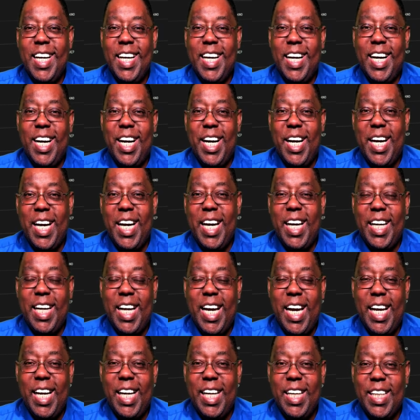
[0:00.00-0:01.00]
uh, and,
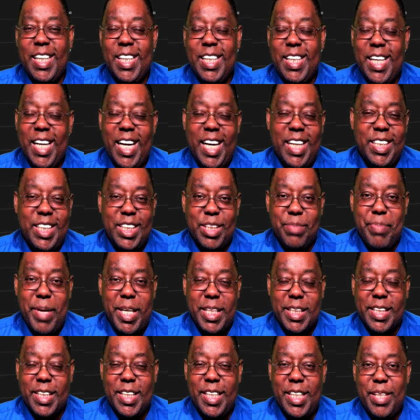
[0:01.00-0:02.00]
and I just
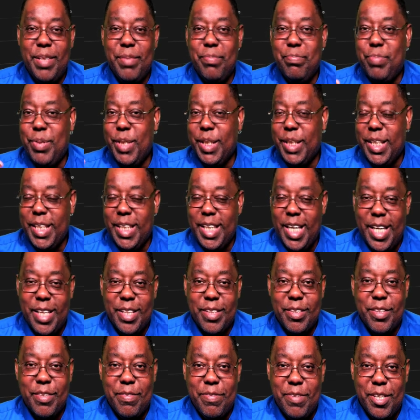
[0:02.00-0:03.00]
basically put
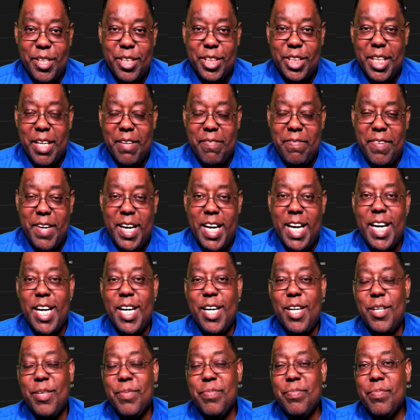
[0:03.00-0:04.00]
together the Photoshop
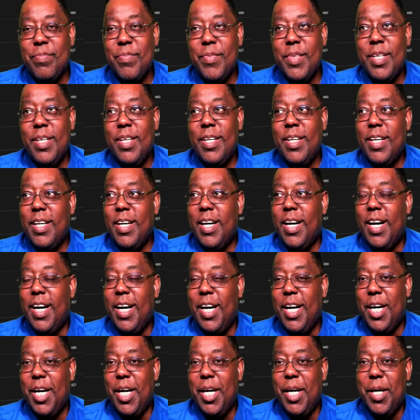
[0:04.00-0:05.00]
file,
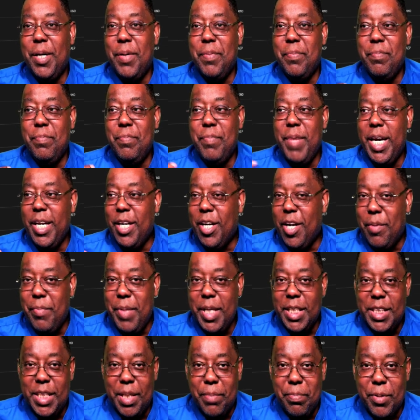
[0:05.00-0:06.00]
uh, made all my
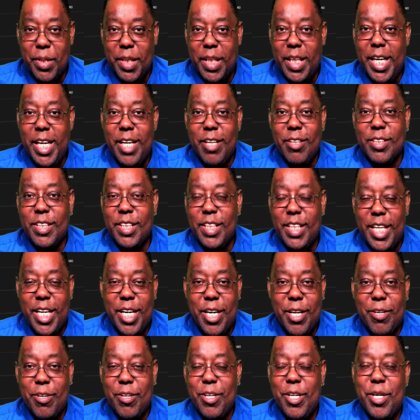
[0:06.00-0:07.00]
separate layers and
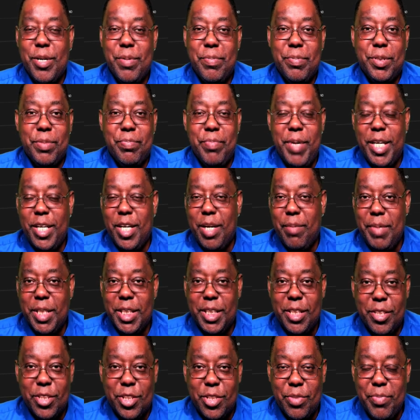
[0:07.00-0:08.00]
layer groups, made all my
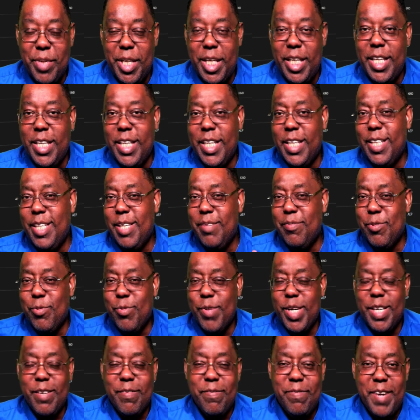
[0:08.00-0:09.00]
social media, even
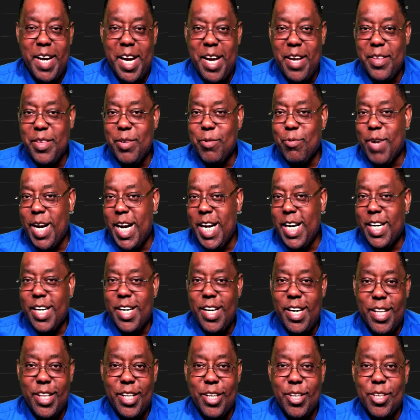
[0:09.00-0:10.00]
went and found the right
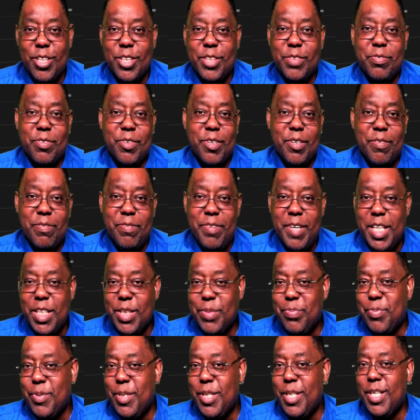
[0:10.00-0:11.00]
colors for
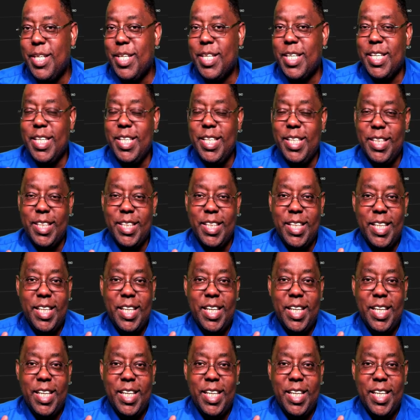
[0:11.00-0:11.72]
Facebook and